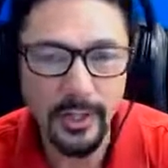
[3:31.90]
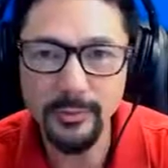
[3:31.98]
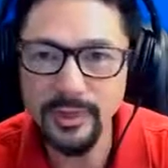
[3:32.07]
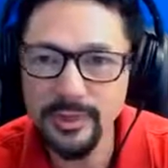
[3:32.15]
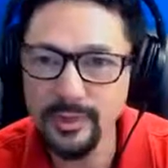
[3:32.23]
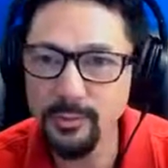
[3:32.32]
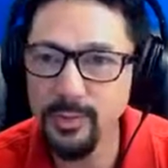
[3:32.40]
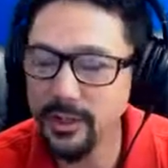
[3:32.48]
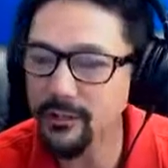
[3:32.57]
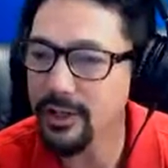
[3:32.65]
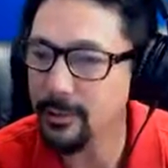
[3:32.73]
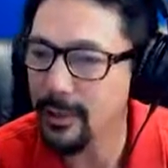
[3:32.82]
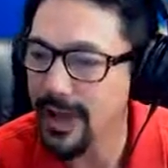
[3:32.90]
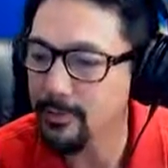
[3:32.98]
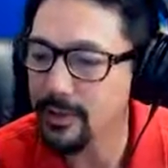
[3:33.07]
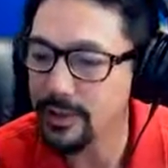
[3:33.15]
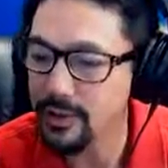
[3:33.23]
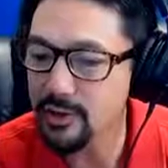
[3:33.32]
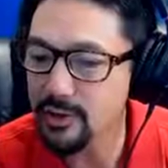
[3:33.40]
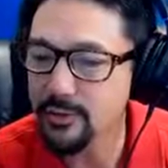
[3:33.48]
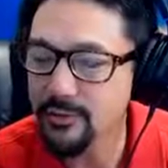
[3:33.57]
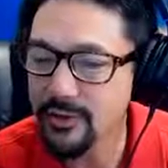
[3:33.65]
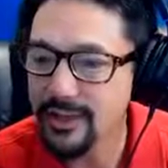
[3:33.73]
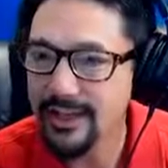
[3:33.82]
what you've ended up happening is you've
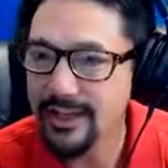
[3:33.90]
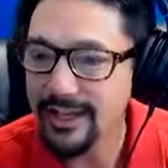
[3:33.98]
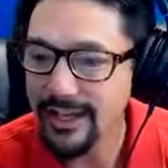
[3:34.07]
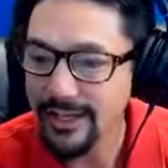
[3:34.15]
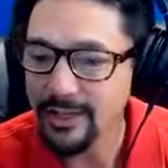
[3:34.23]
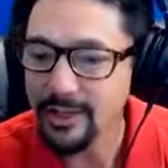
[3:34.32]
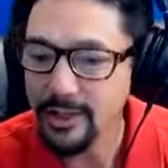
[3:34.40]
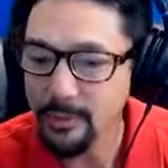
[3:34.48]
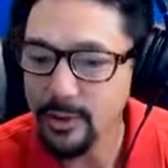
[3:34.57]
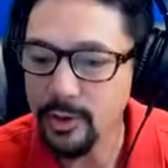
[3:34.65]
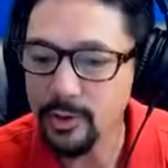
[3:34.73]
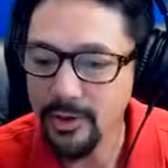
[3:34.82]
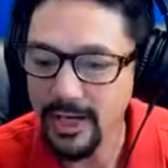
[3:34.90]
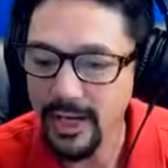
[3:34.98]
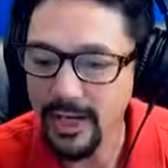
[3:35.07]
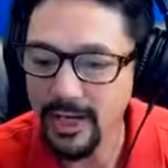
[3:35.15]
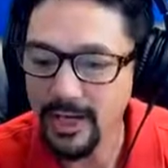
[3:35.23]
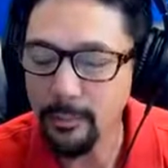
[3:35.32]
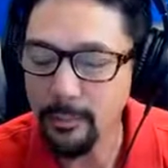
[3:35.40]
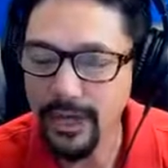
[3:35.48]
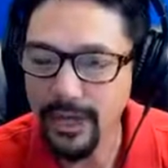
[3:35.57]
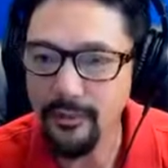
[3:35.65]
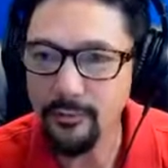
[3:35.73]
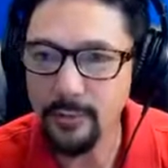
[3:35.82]
ended up creating a path
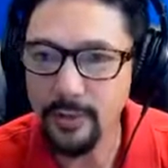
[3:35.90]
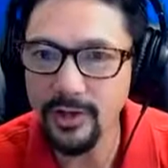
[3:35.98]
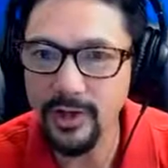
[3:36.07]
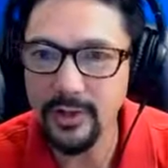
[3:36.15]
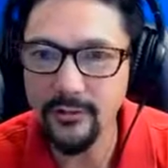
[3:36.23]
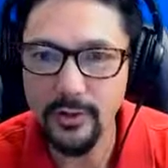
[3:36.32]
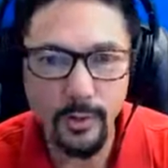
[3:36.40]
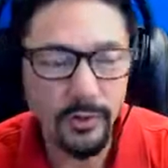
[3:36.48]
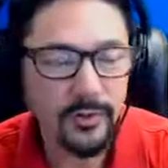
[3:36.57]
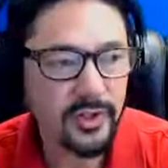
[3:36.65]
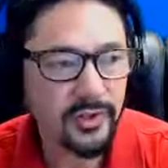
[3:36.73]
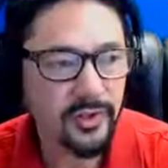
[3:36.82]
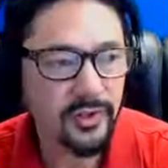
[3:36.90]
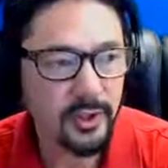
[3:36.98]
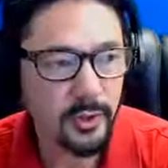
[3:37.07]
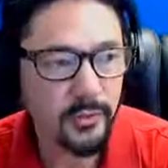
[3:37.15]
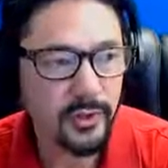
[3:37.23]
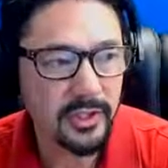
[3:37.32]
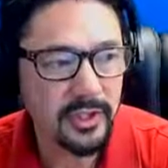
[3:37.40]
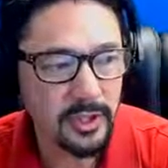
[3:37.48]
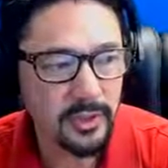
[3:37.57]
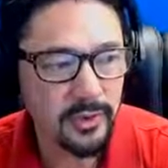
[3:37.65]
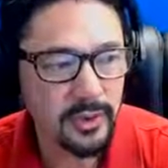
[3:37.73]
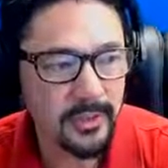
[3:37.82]
for a lot of newer investors all over the
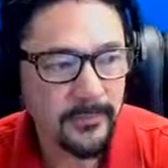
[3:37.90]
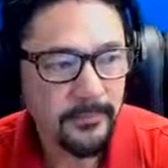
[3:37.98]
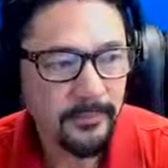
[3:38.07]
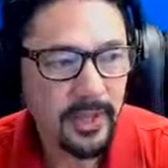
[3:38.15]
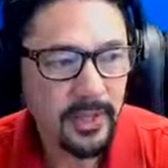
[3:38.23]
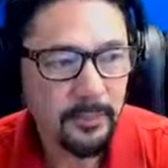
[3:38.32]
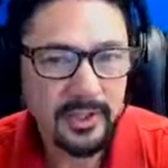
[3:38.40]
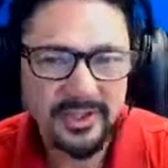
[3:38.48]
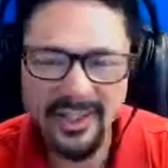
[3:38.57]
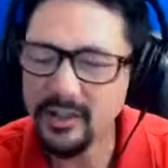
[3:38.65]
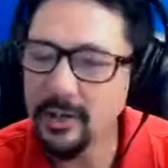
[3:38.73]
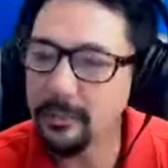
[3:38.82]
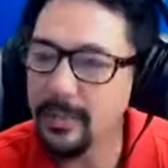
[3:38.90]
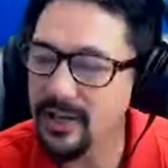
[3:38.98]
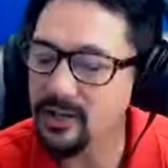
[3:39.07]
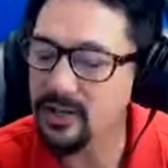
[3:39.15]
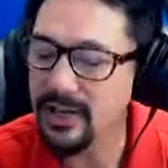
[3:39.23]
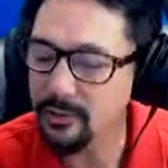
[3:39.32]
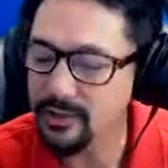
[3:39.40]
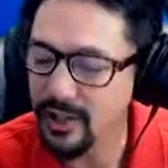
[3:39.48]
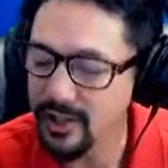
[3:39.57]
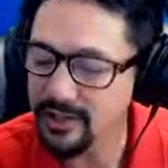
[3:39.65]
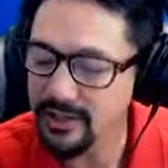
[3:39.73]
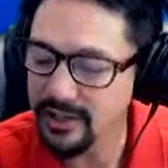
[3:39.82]
country. Because I could imagine how
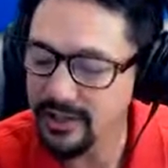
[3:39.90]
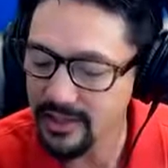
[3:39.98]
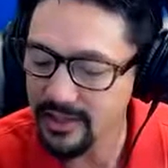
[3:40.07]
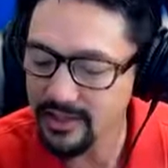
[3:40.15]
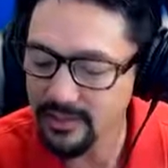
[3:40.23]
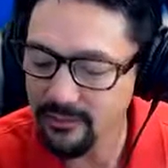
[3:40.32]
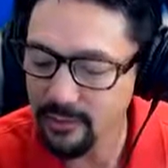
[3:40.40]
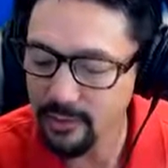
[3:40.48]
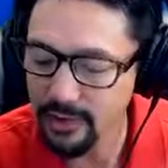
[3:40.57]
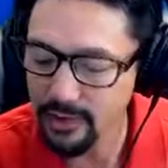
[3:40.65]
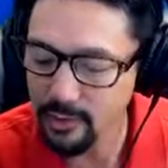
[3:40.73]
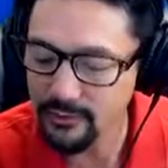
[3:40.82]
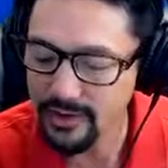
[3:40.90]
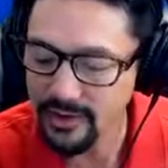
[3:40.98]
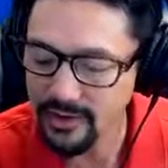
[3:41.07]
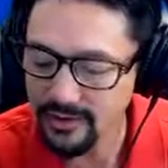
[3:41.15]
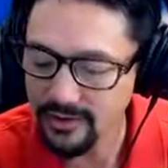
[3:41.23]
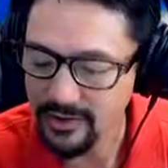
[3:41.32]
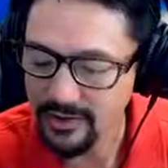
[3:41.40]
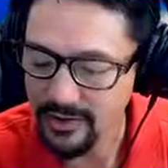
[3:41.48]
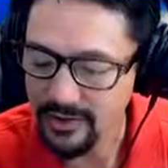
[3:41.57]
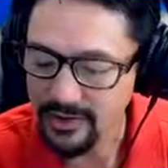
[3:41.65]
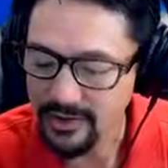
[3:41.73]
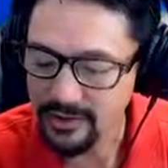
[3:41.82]
daunting it is for a new investor
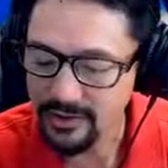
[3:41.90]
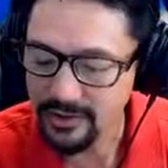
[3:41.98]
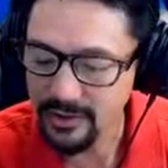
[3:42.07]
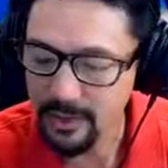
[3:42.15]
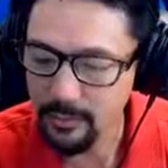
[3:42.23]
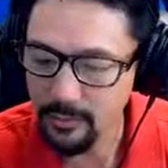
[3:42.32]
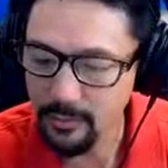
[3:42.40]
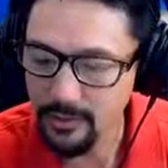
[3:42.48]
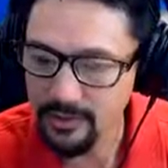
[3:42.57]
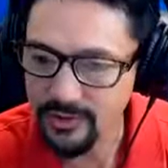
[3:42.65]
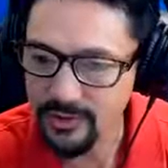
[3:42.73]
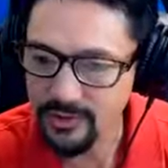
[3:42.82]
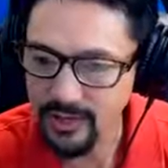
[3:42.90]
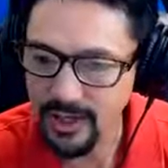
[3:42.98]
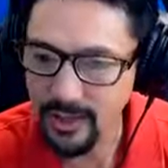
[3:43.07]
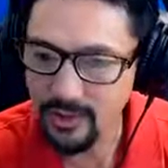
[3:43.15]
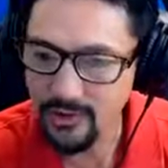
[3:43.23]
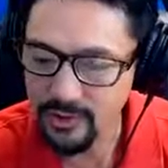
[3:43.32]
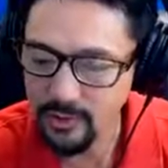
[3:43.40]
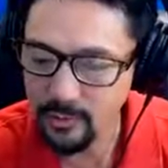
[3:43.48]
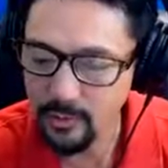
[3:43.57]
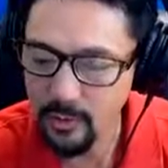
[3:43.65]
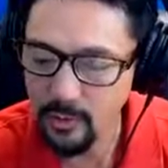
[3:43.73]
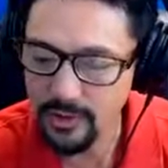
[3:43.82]
to come on board and say, okay, this is what I
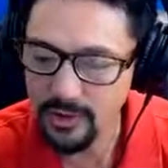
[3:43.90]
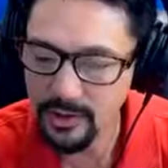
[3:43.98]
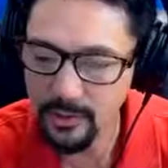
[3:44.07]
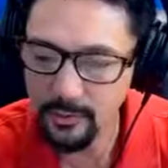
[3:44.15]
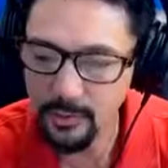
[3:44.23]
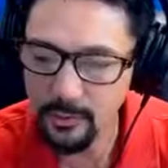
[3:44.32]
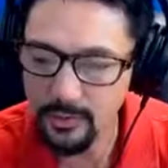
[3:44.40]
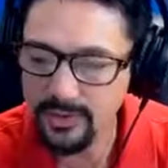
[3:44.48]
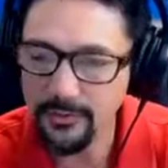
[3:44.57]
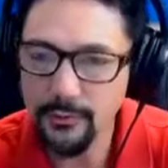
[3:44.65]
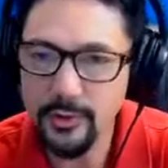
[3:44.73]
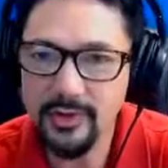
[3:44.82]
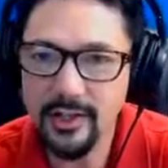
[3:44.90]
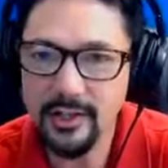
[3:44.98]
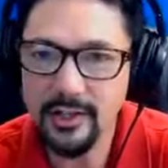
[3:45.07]
want to do, but what's the first thing